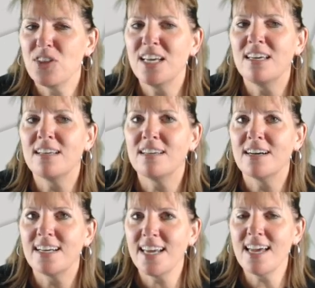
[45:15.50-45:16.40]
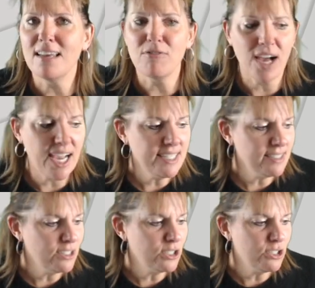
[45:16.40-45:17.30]
Thinking, again, if I
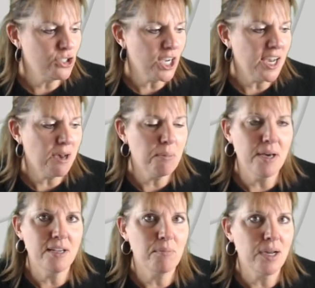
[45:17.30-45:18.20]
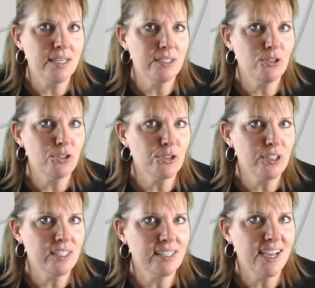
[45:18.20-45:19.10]
did a good job on my internal
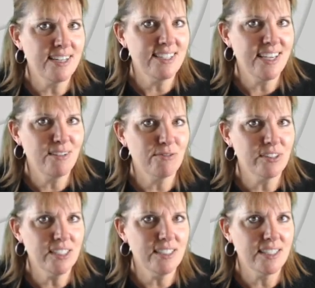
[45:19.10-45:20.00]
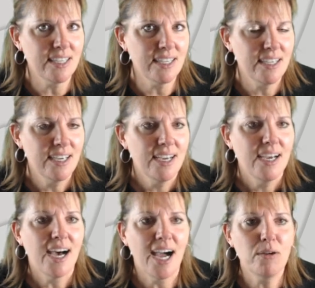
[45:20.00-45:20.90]
and content validity,
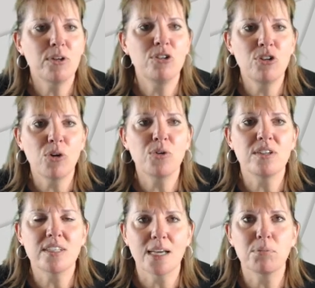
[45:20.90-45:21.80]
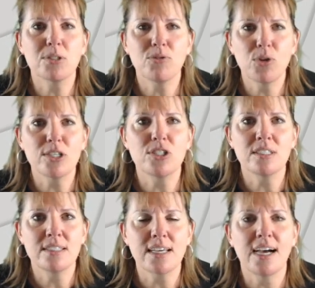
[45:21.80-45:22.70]
I would know the types of
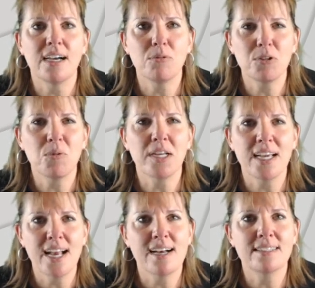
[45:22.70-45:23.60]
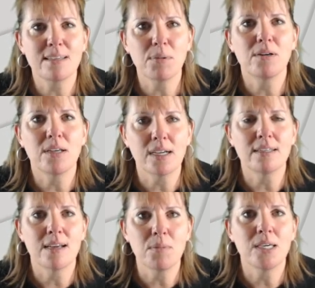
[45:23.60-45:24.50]
questions I would want to ask about
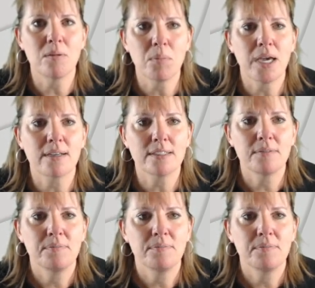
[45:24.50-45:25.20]
economic impact.